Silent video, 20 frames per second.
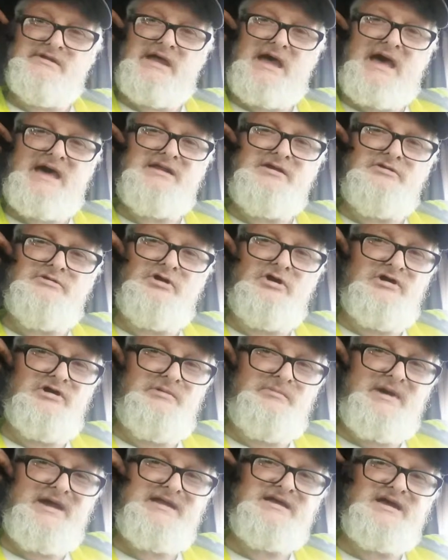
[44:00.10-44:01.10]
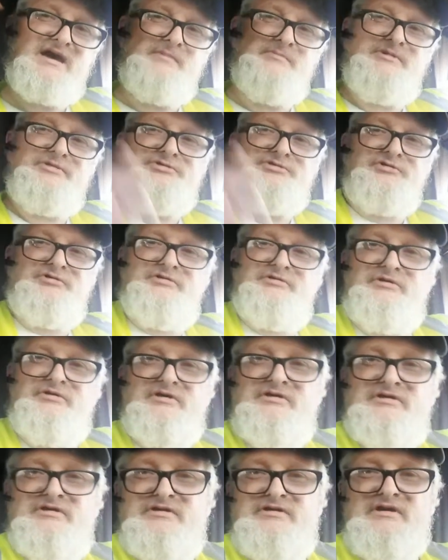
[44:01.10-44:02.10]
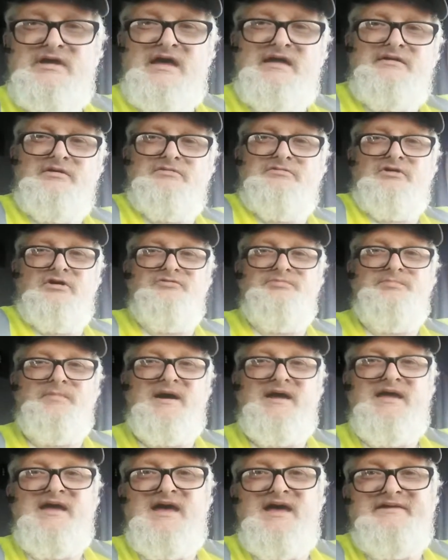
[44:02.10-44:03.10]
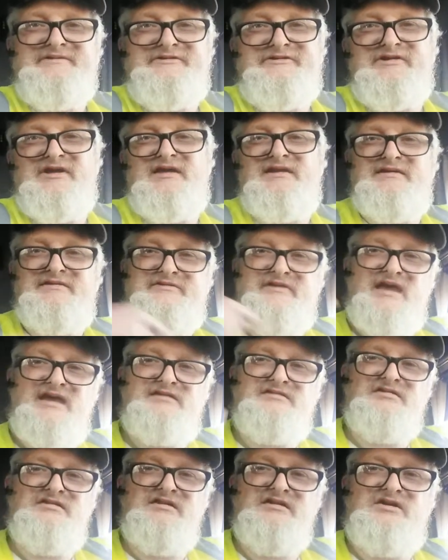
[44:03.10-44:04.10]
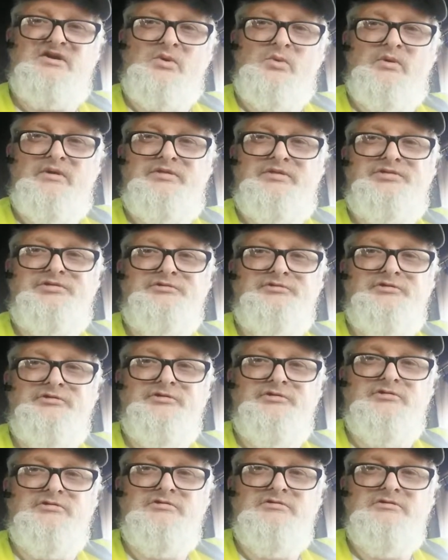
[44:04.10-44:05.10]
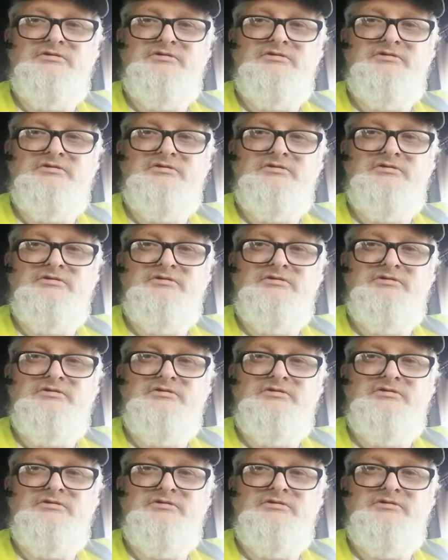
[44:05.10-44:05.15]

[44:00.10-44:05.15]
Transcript: I don't know. Am I coming through? I don't know if my headset is actually going through,